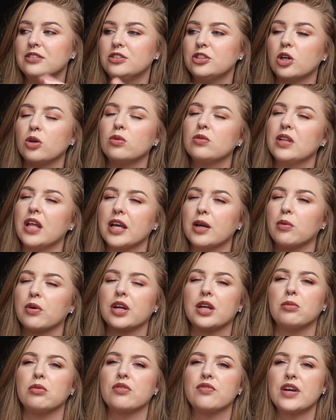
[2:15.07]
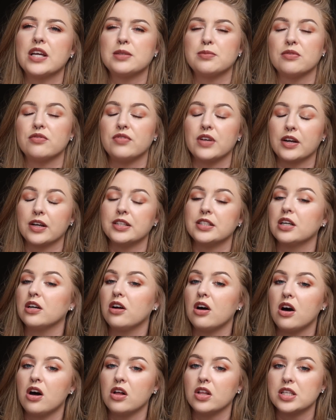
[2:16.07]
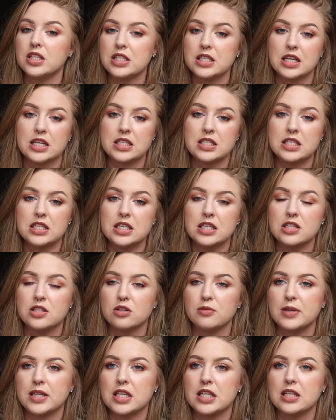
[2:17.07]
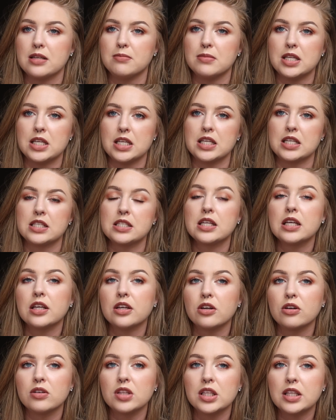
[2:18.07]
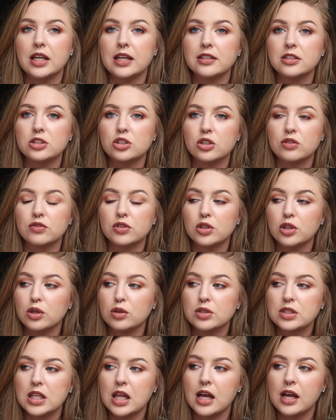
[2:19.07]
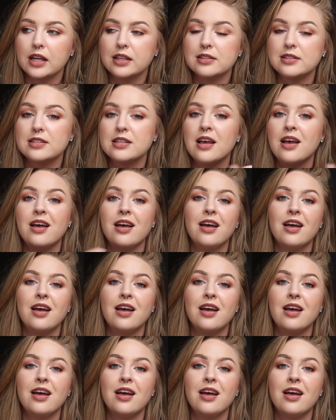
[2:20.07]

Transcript: don't like working with Face, but Fairy Tale Hall and TST, so Mickey and Minnie and Tinker are really nice. You don't have to close lines.